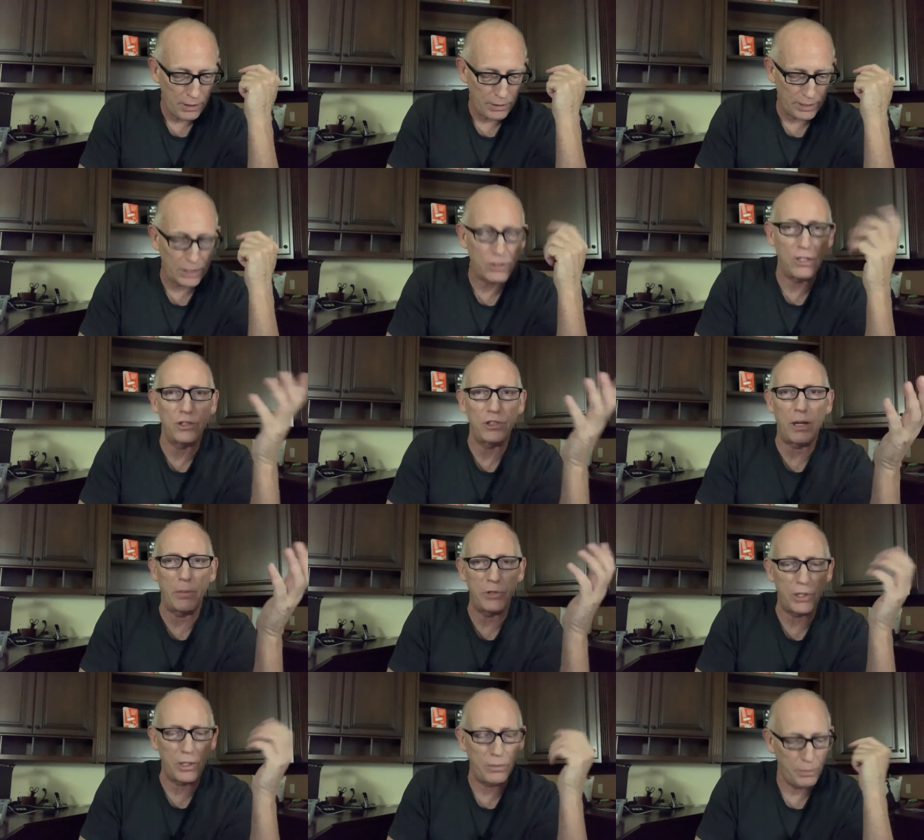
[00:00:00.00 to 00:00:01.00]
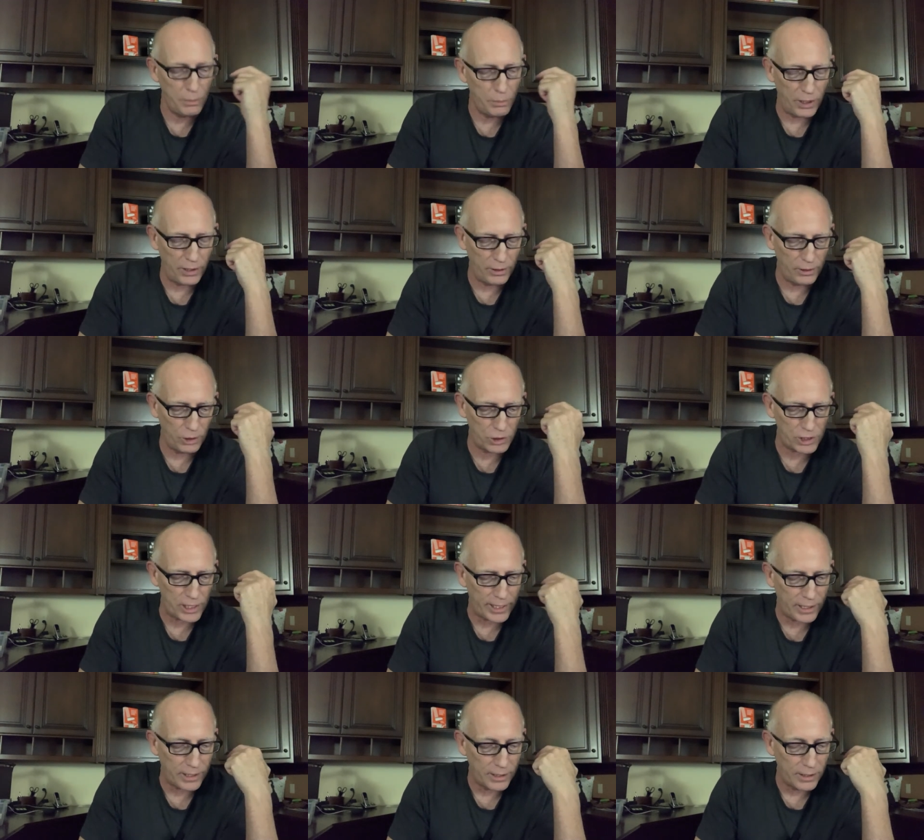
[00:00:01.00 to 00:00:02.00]
That's an assumption, but it looks
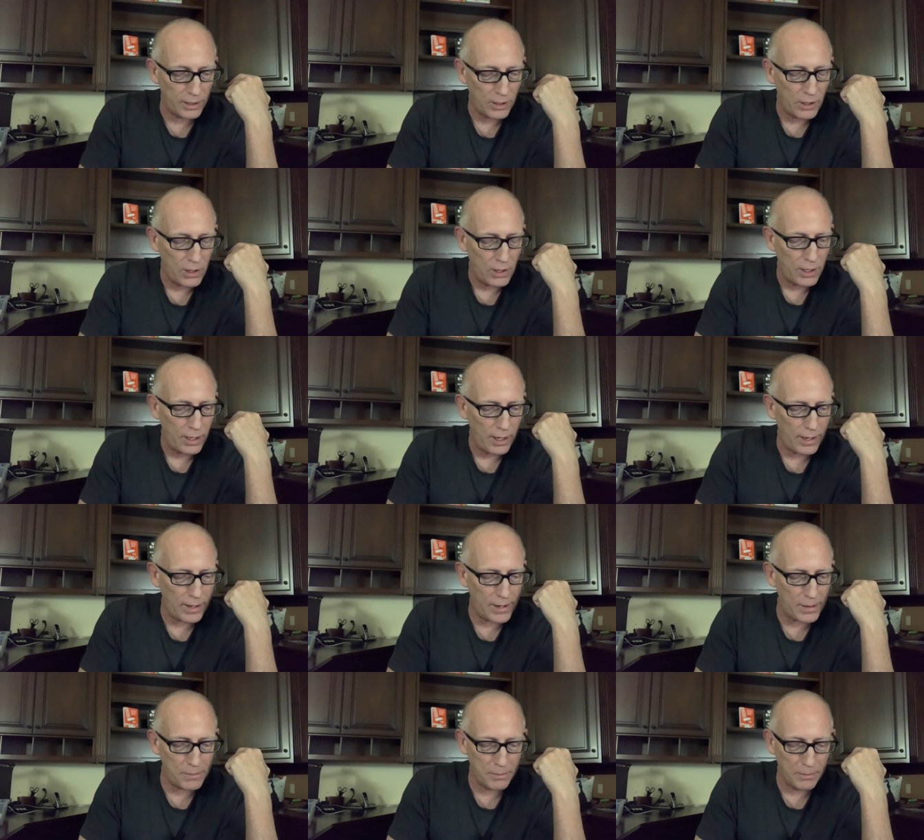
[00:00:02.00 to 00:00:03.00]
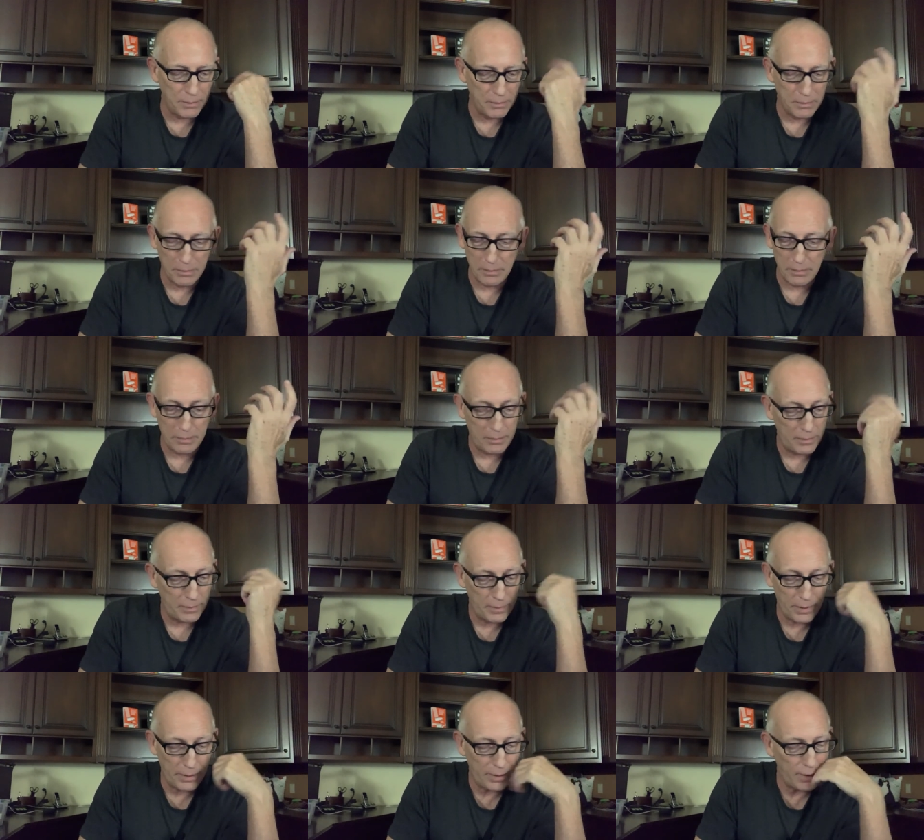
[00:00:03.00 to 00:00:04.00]
like it. Um,
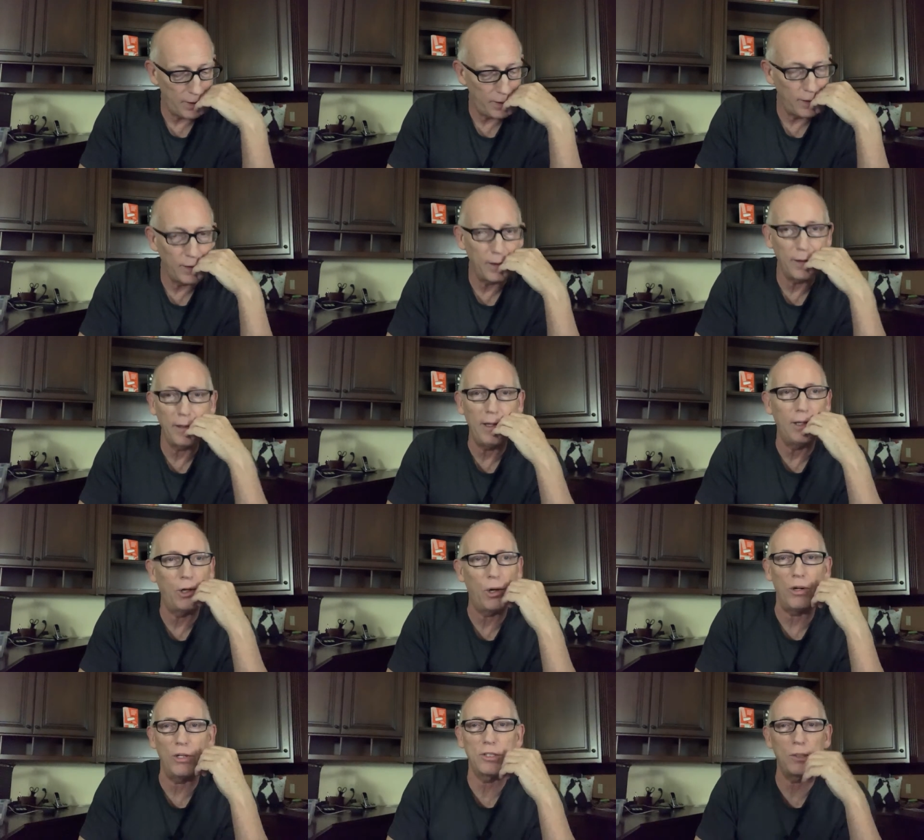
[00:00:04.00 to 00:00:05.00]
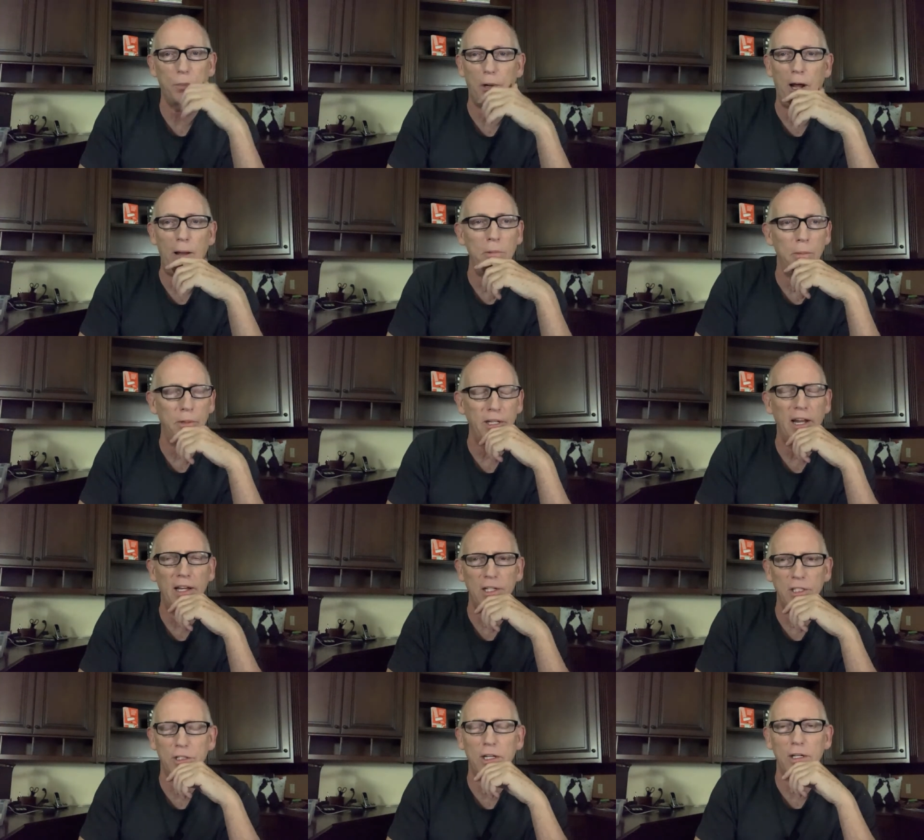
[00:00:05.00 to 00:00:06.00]
he caused the problem, and then
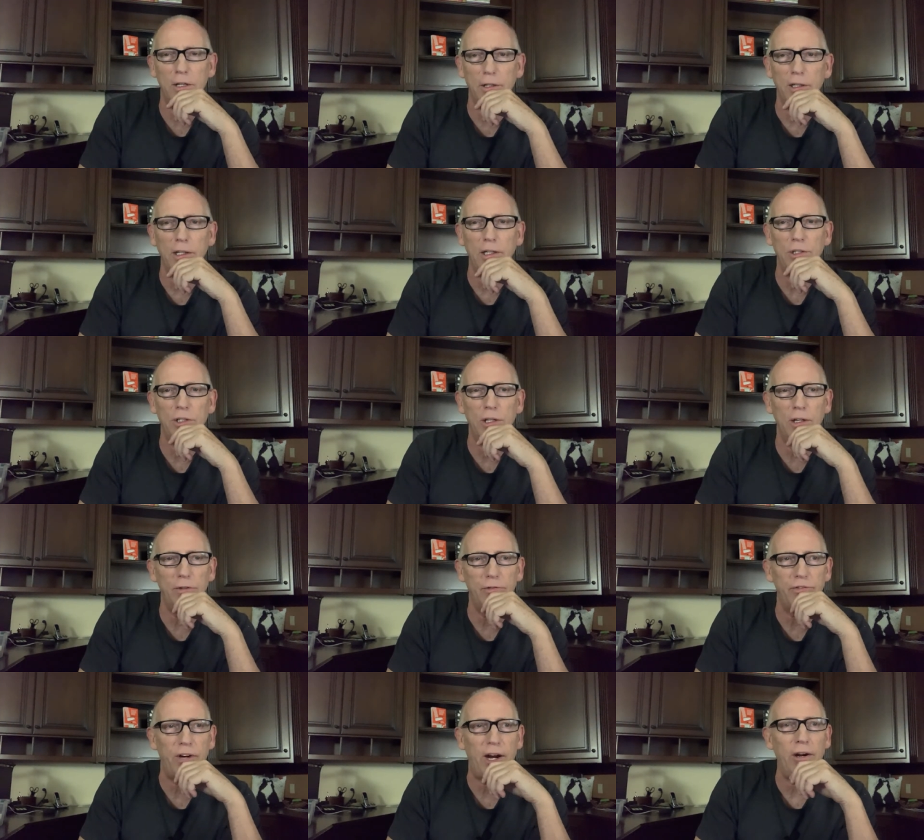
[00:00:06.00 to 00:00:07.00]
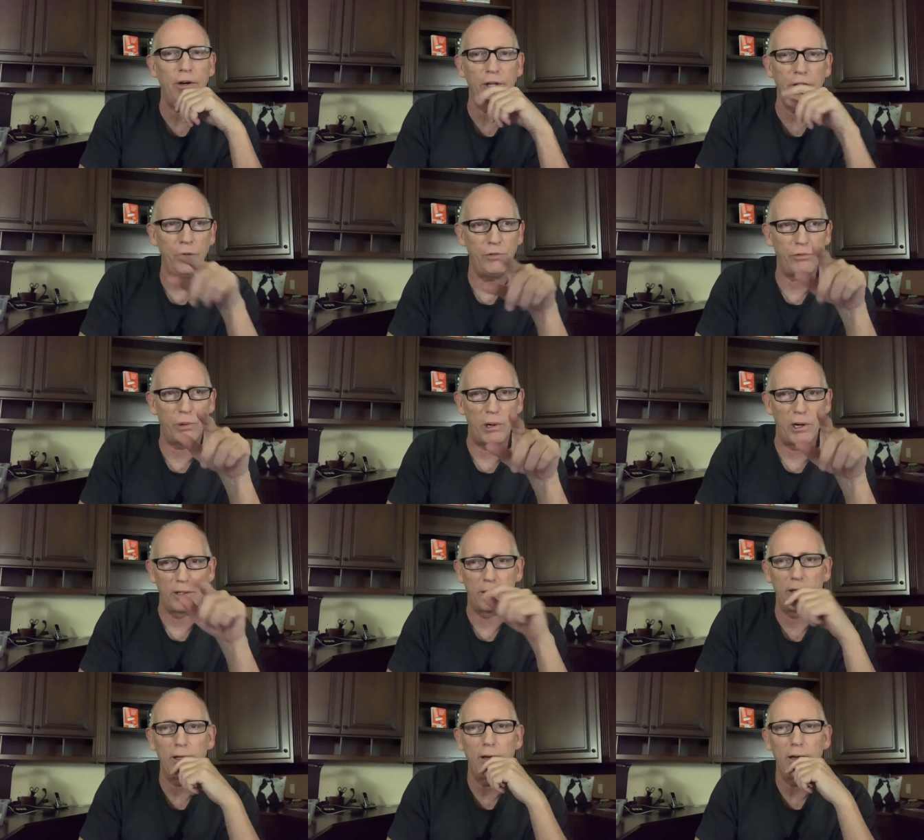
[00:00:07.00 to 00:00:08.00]
he's gonna he's gonna fire you for
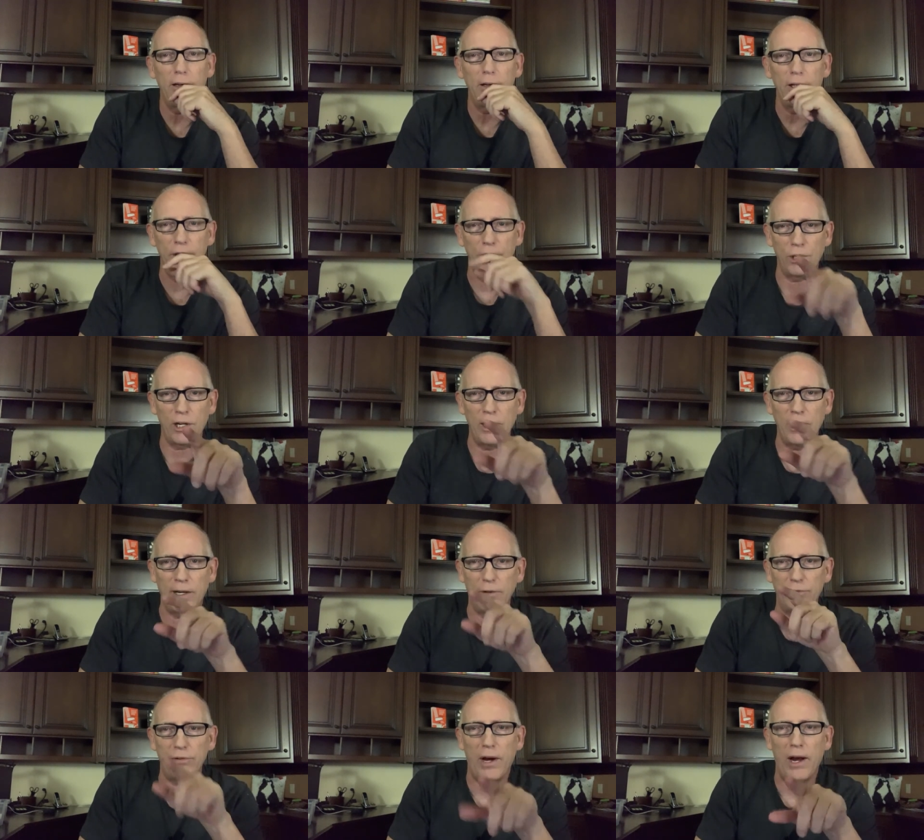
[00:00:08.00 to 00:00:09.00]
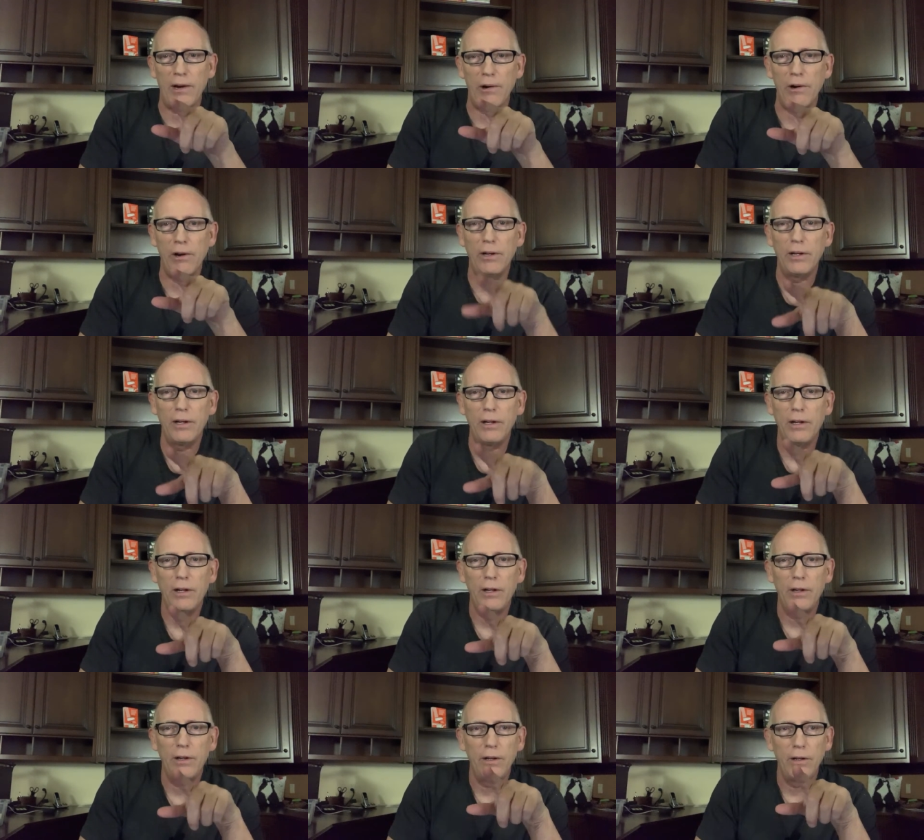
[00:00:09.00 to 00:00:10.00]
it. You're gonna get fired
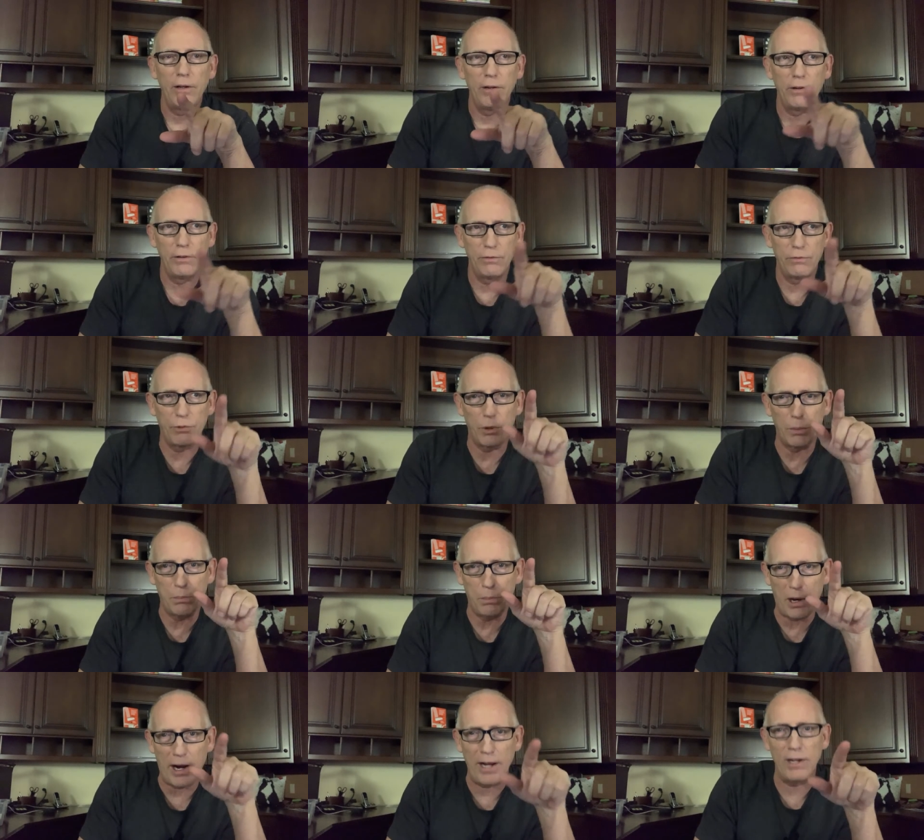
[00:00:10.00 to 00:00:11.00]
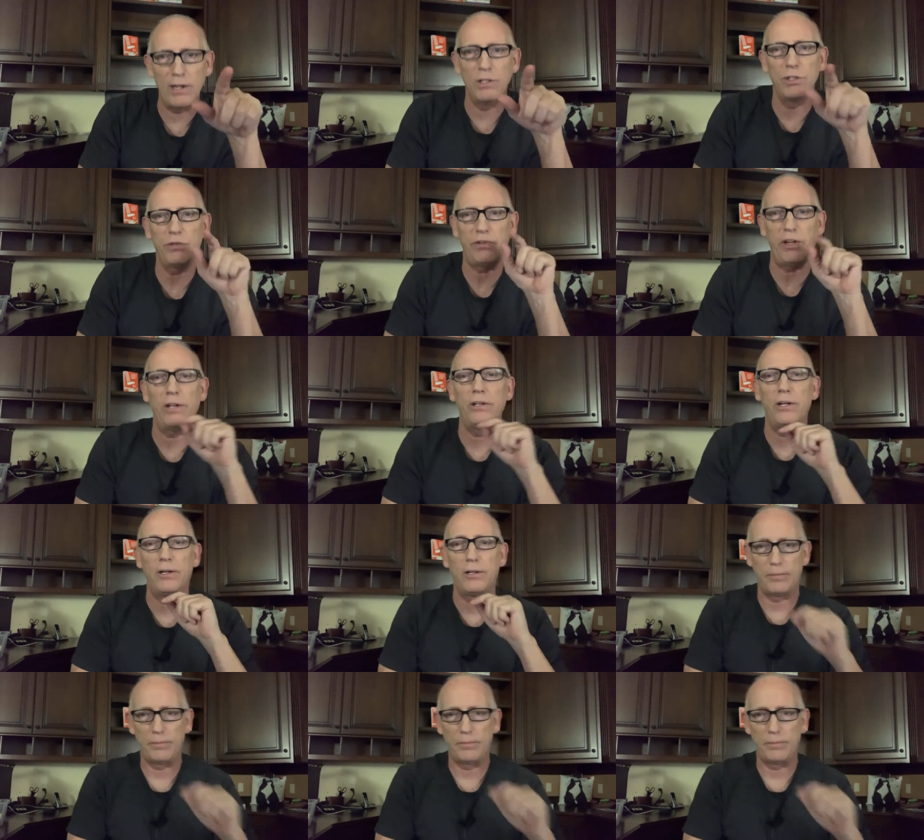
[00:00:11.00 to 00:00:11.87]
for Biden's failure.